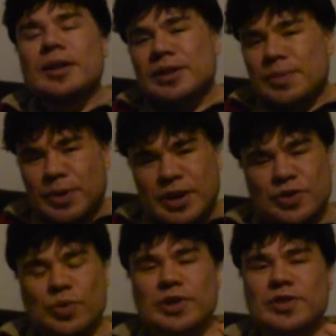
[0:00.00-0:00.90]
The
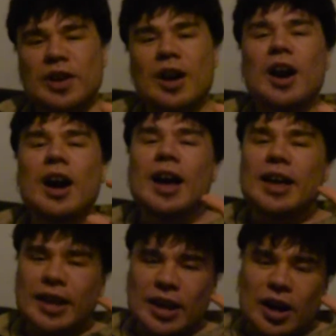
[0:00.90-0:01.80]
biggest risk
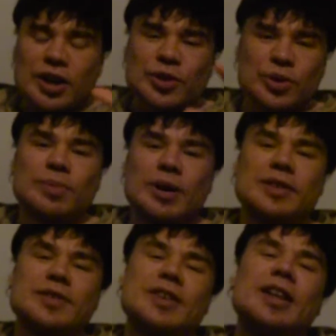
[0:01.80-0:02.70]
are
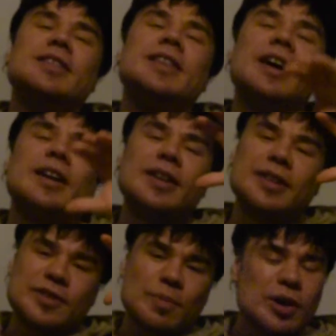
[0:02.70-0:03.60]
humans and then
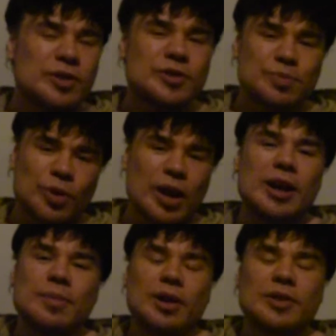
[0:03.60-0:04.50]
some other small
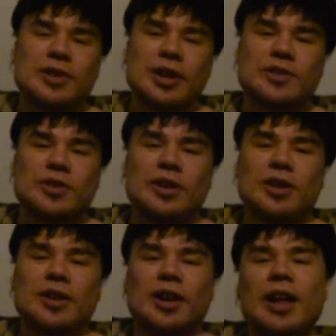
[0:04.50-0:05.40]
animals, case here,
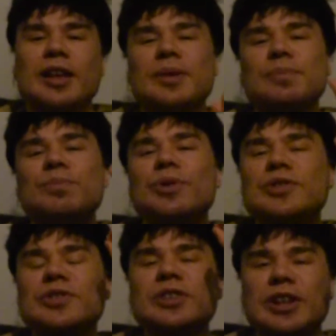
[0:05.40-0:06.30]
like
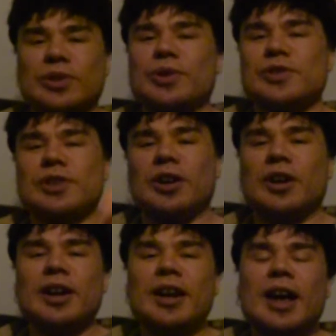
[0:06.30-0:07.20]
mosquitoes here.
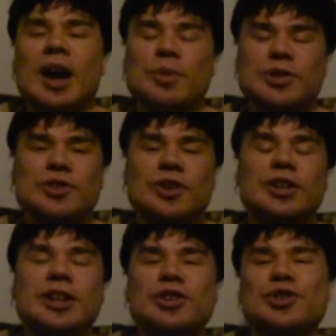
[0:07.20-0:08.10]
And mosquitoes are
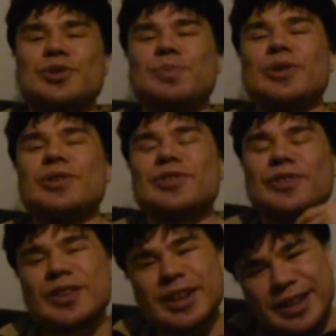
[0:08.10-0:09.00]
dangerous because
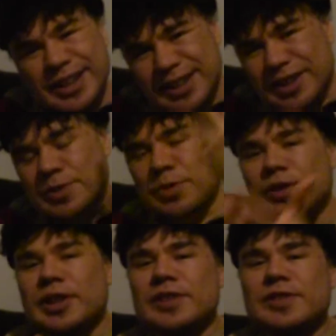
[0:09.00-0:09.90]
of the transmitted
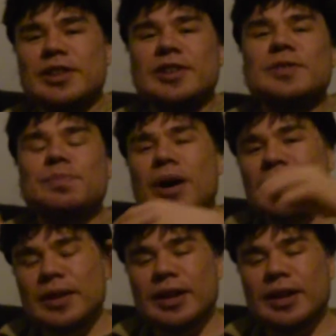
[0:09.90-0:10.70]
disease by